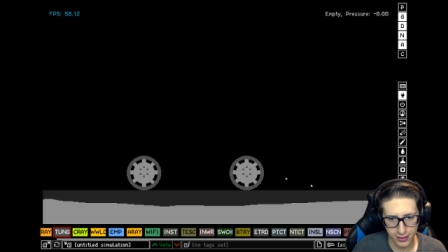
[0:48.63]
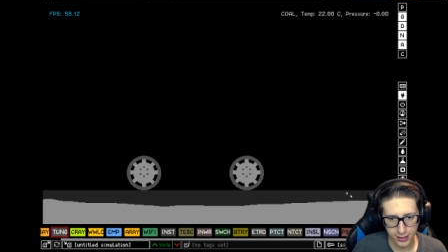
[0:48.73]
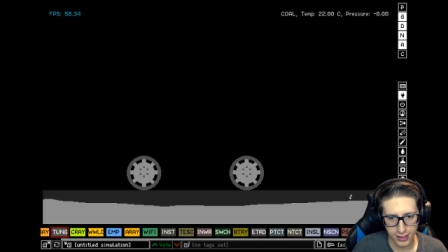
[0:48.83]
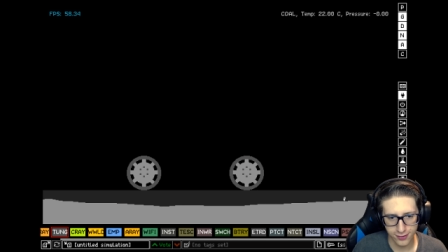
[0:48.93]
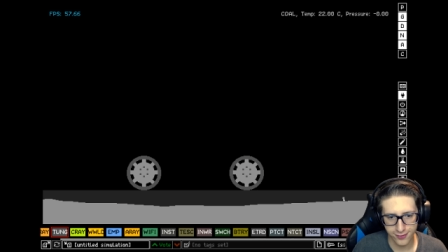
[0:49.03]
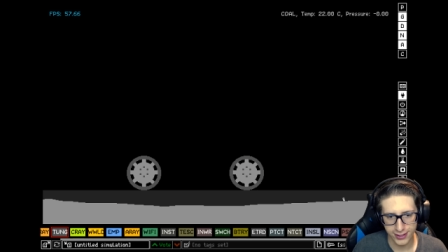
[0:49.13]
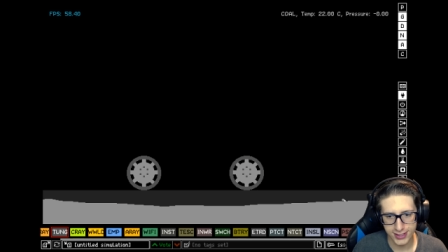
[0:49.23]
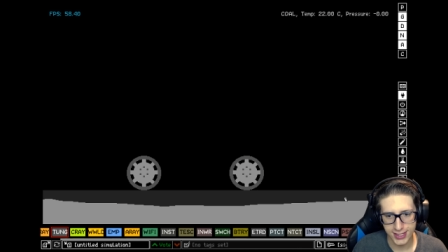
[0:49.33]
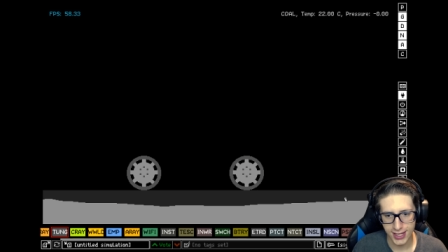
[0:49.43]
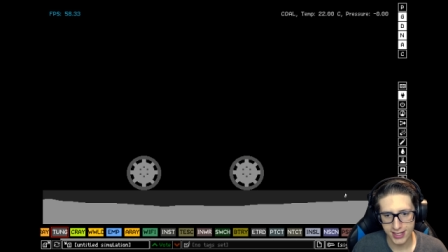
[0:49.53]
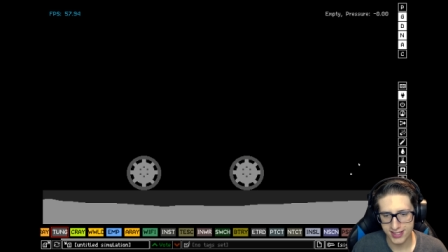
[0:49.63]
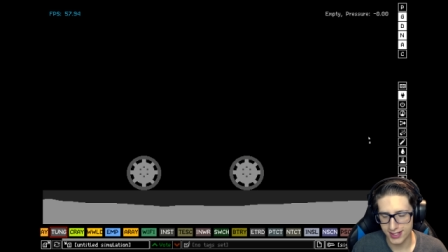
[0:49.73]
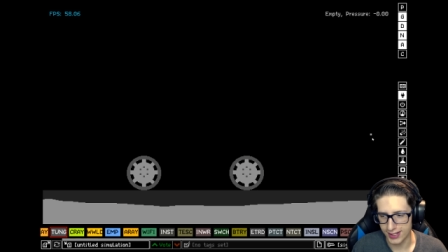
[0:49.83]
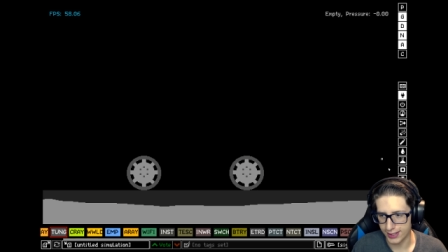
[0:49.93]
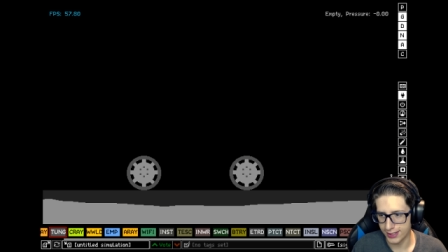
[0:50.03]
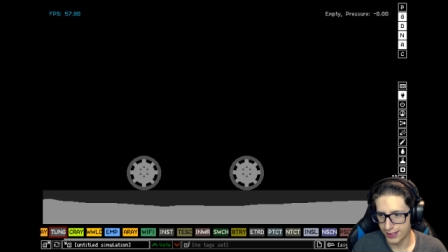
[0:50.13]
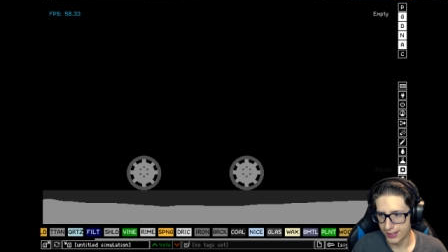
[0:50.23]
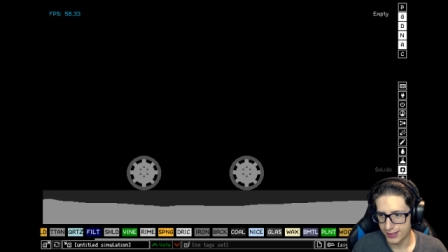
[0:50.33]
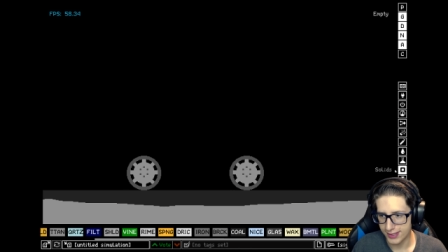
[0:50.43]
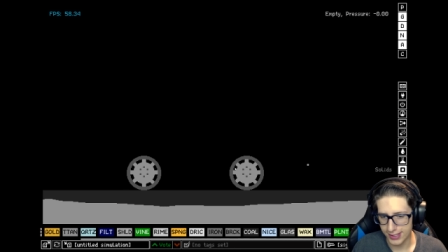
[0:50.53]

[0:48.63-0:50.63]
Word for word: Ah, fantastic! This